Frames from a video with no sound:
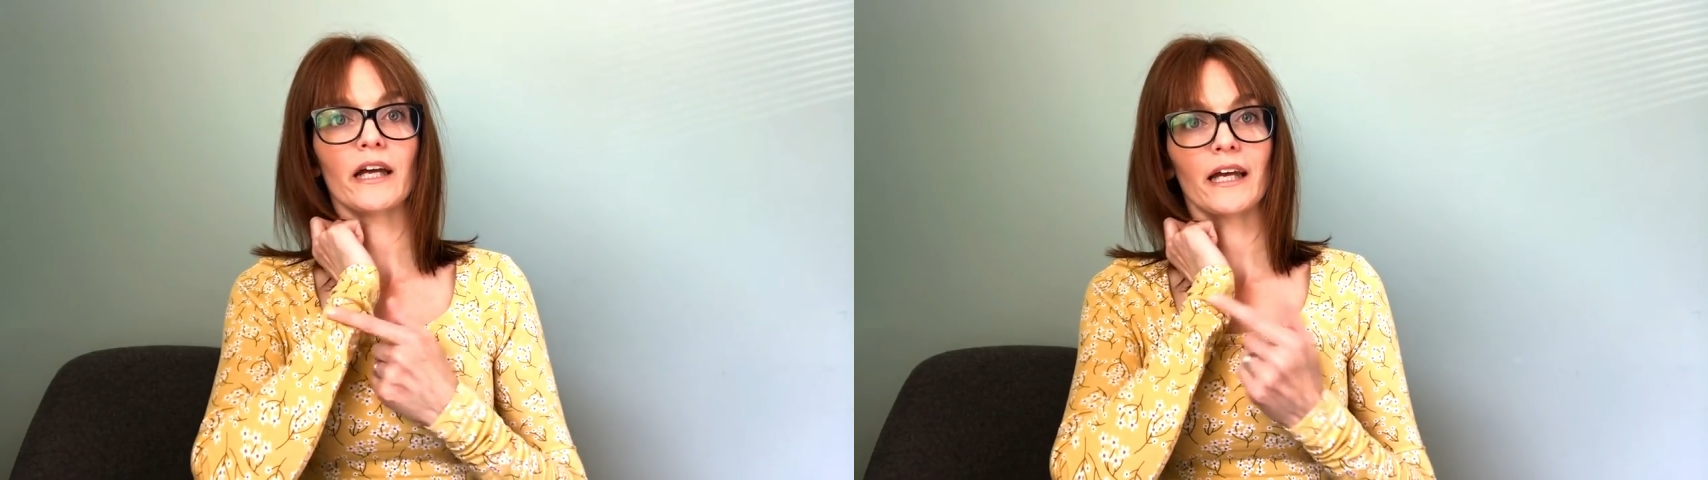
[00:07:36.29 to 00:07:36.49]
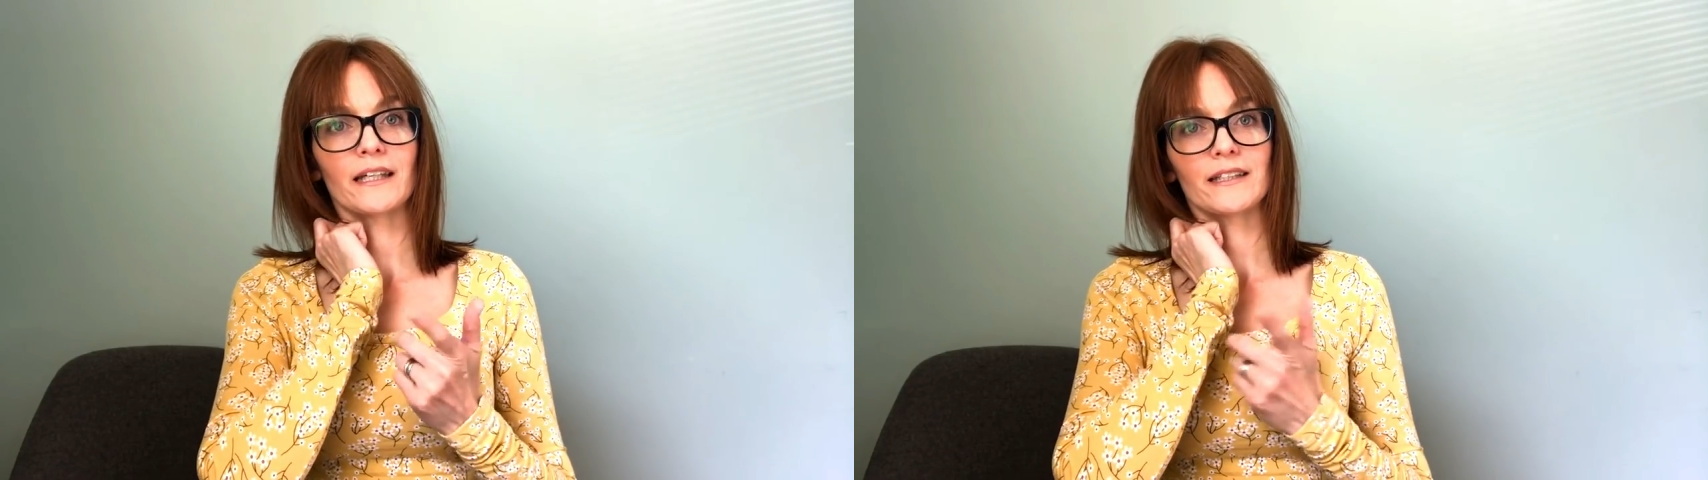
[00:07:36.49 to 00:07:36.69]
I
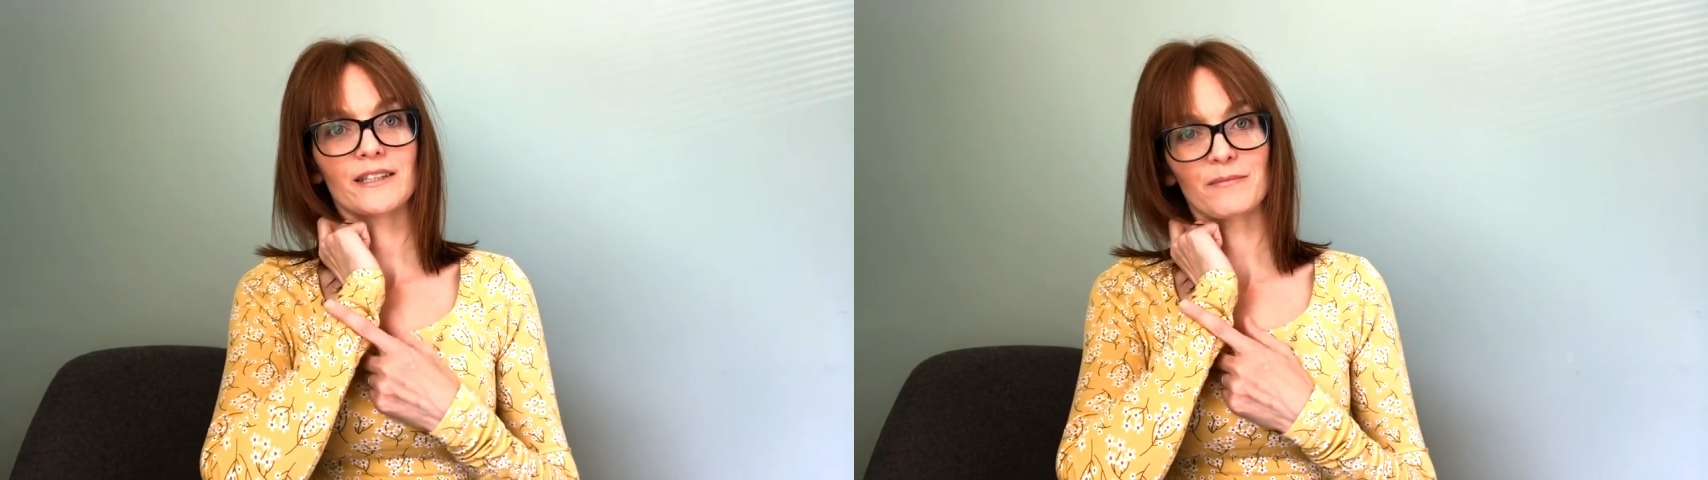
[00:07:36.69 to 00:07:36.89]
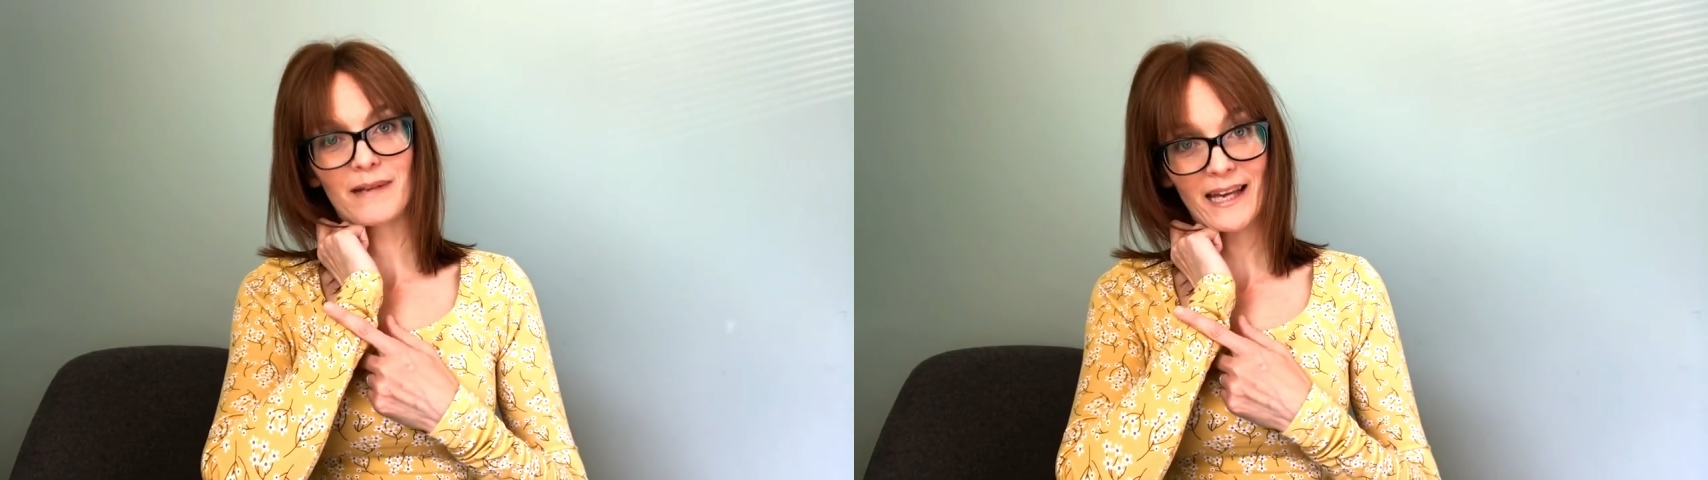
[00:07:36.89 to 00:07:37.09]
added
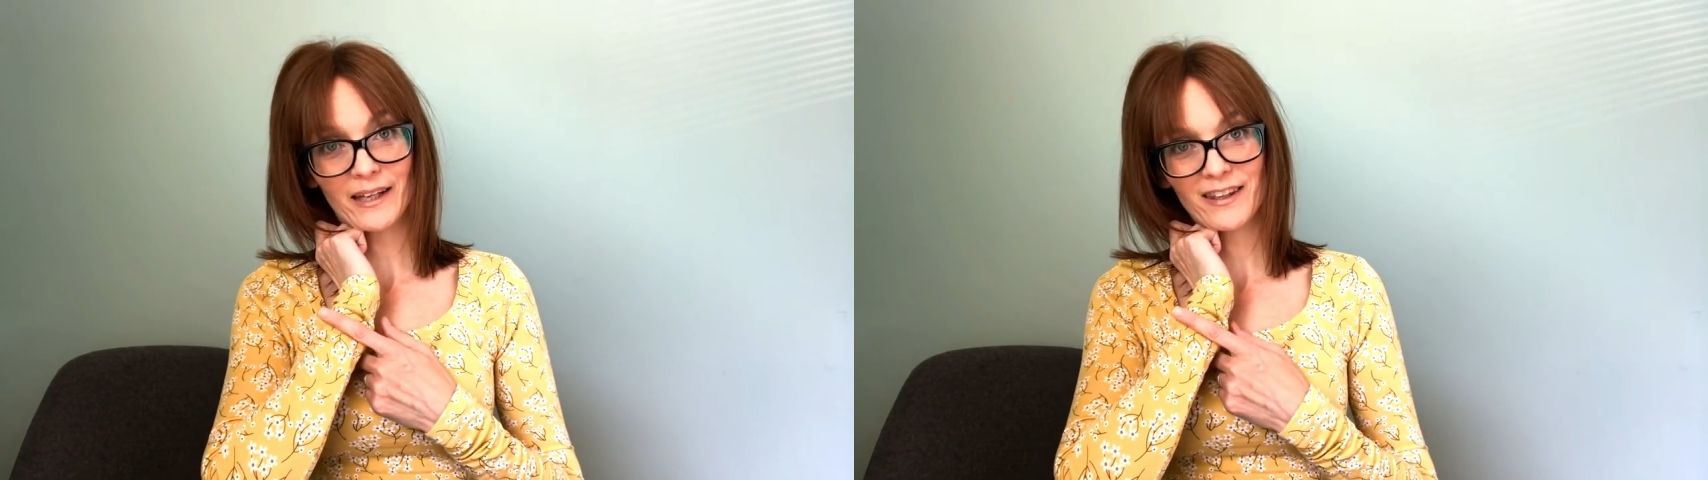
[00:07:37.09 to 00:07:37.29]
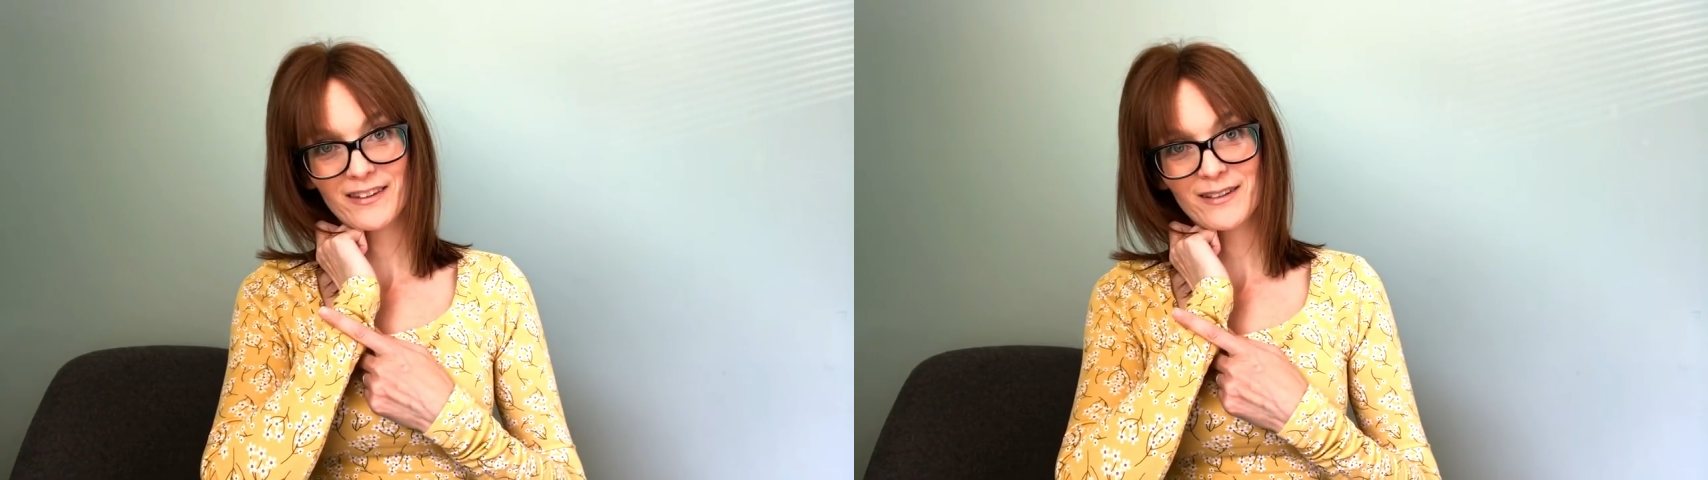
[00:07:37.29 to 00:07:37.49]
some
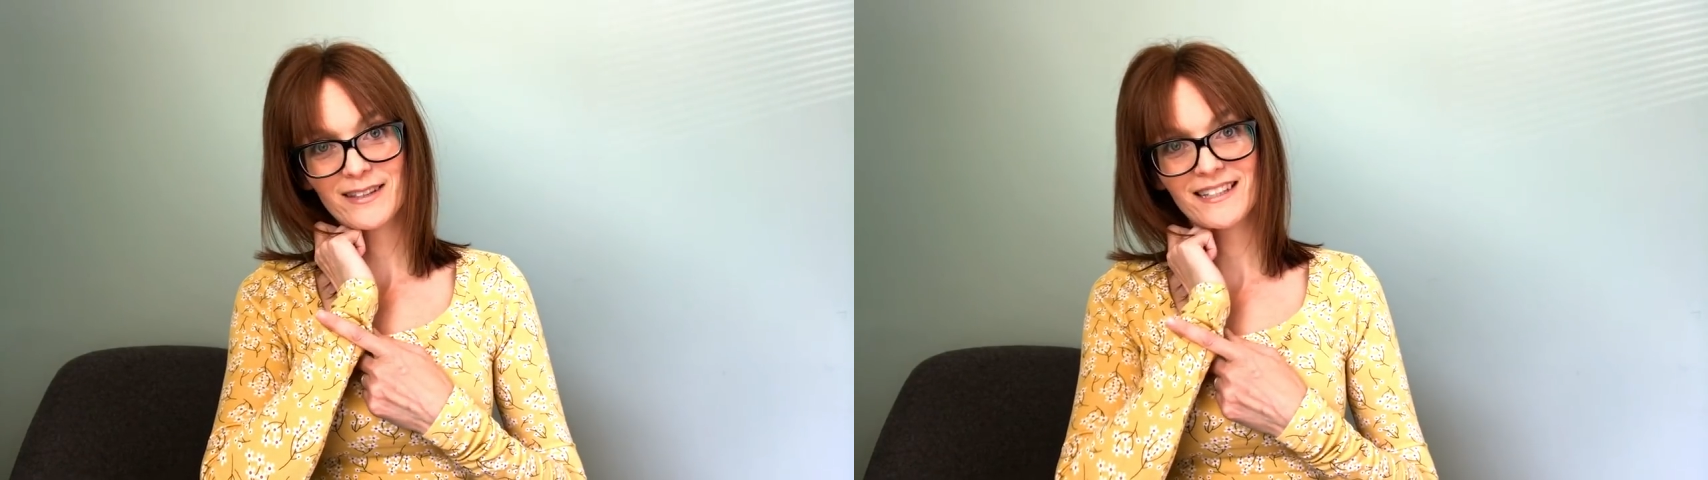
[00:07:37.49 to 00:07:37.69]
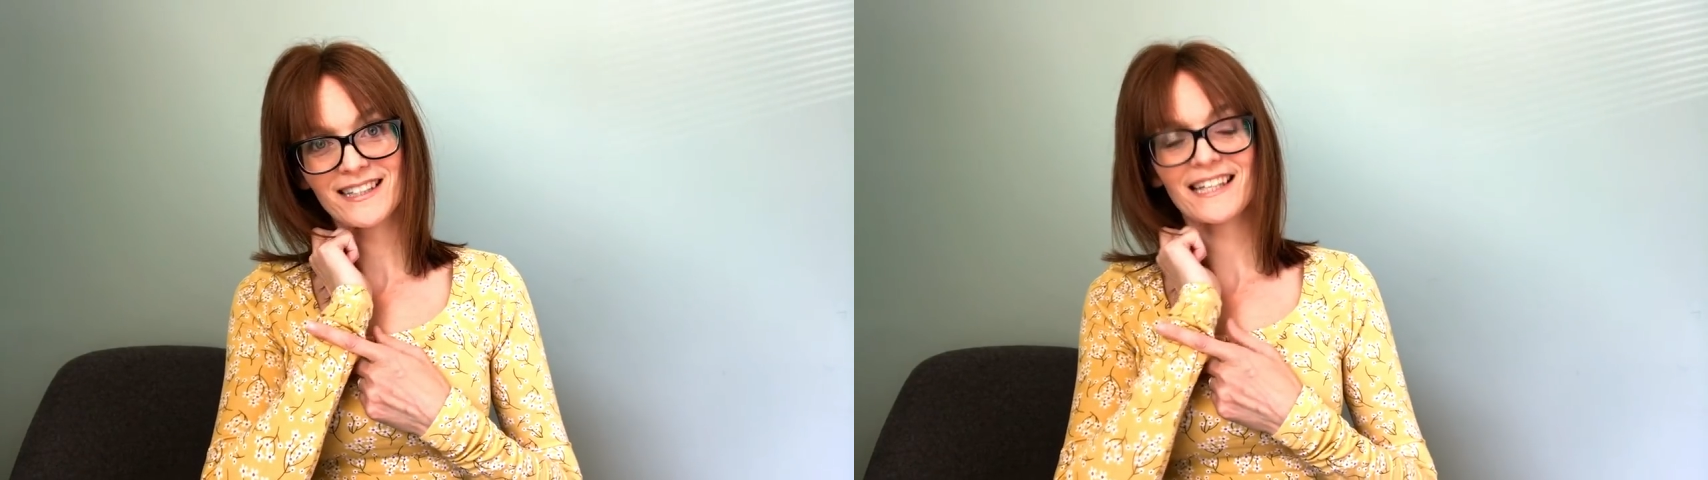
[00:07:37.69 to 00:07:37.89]
length to
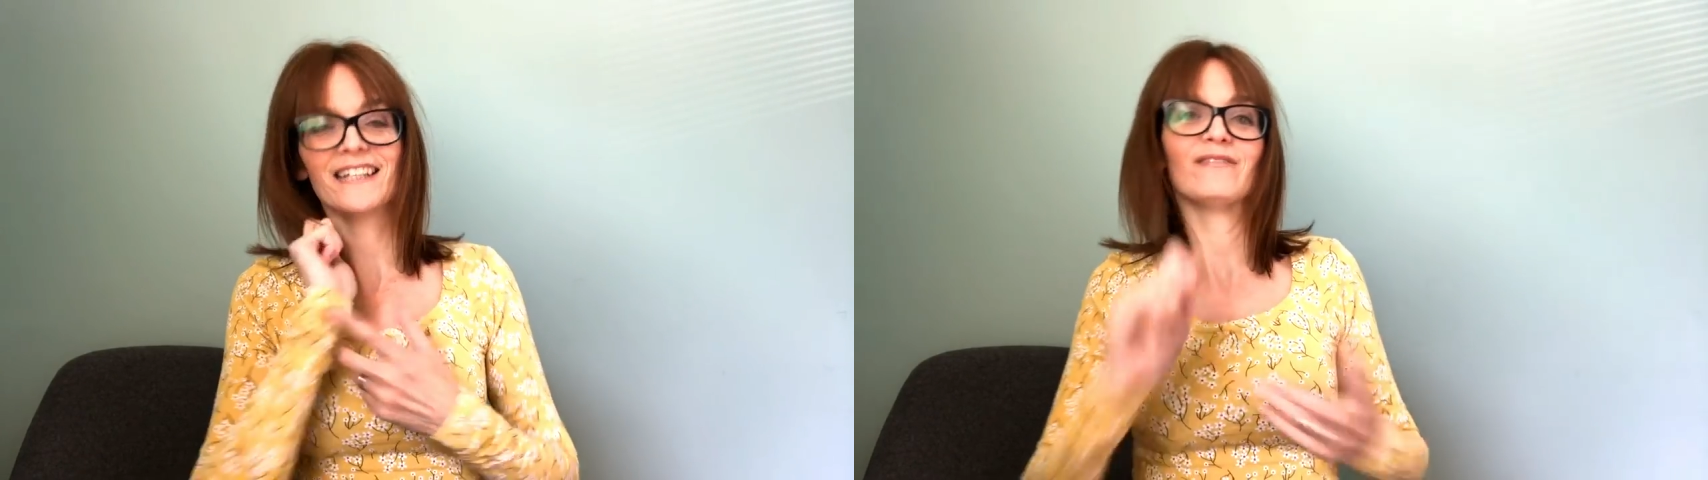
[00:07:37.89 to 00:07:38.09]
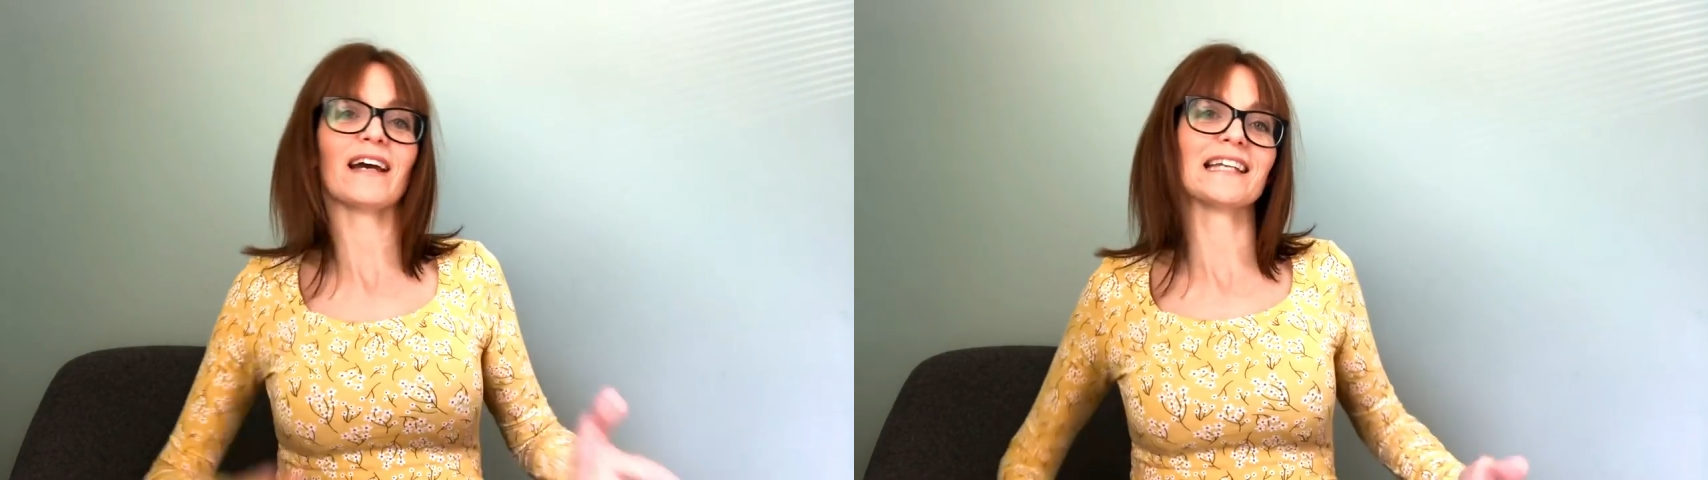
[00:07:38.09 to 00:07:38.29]
the sleeve